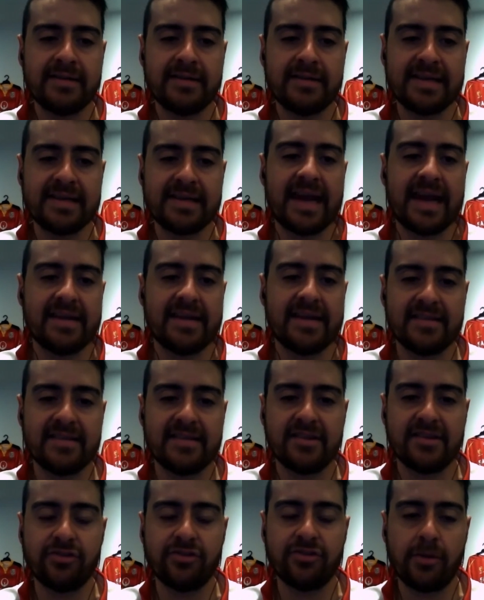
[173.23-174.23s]
to get into
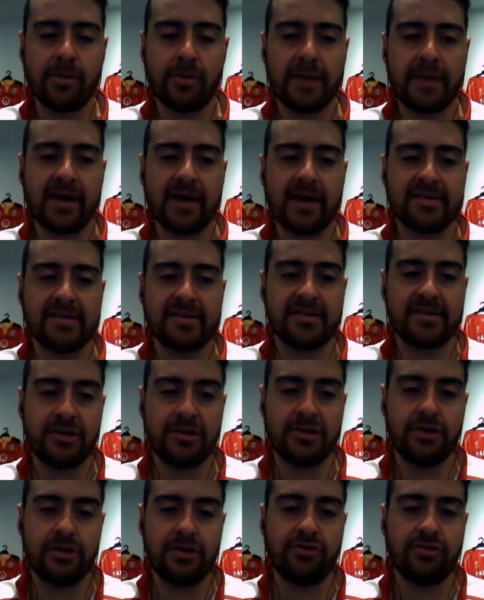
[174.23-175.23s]
this job now? Because it's a
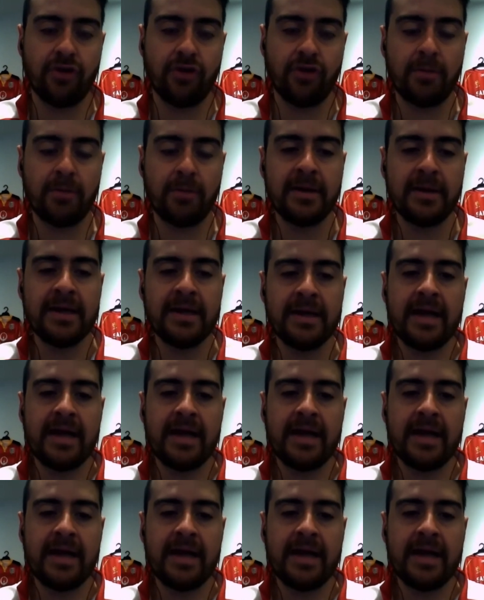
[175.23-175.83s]
huge job.